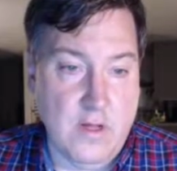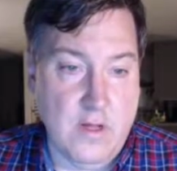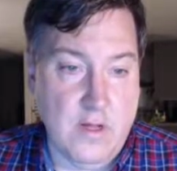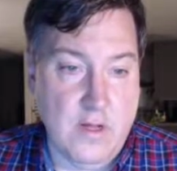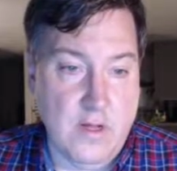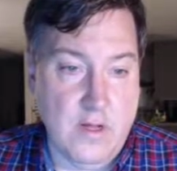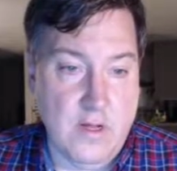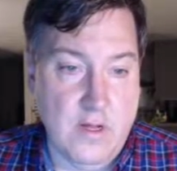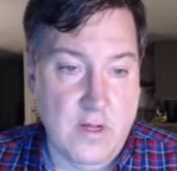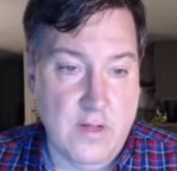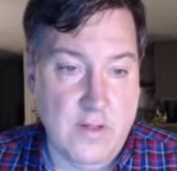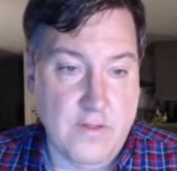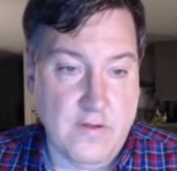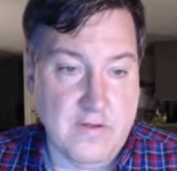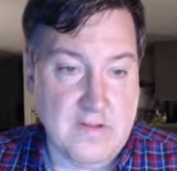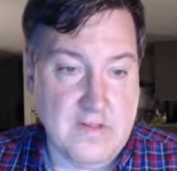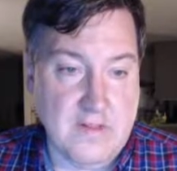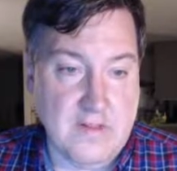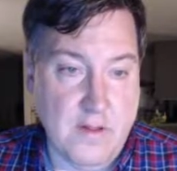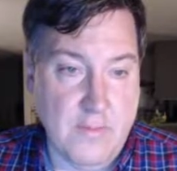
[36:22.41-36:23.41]
There's
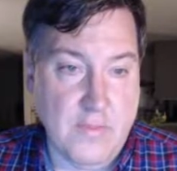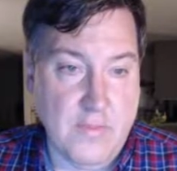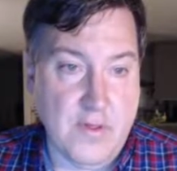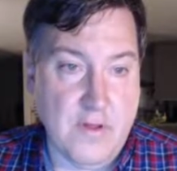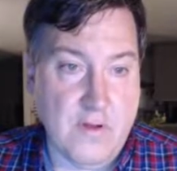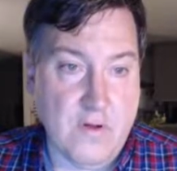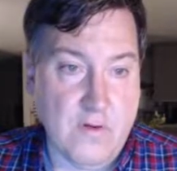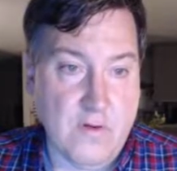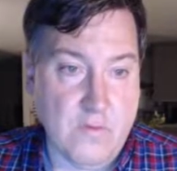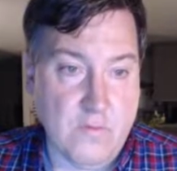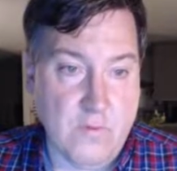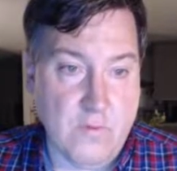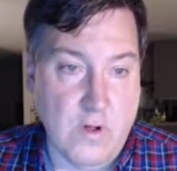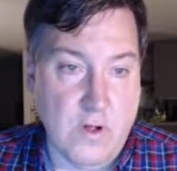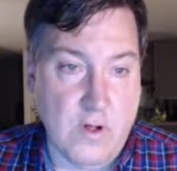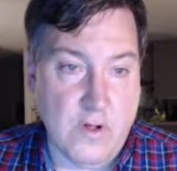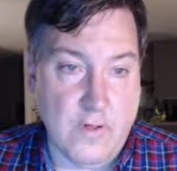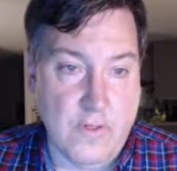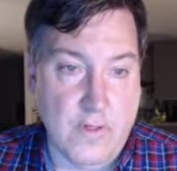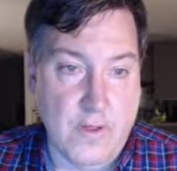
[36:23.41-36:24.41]
something
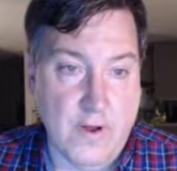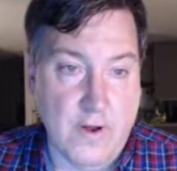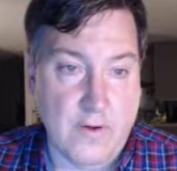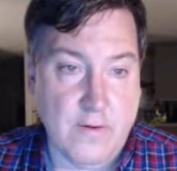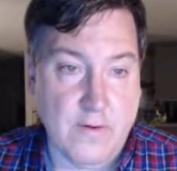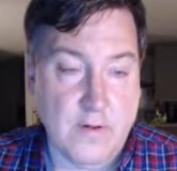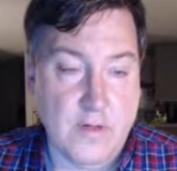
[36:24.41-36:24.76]
wrong there.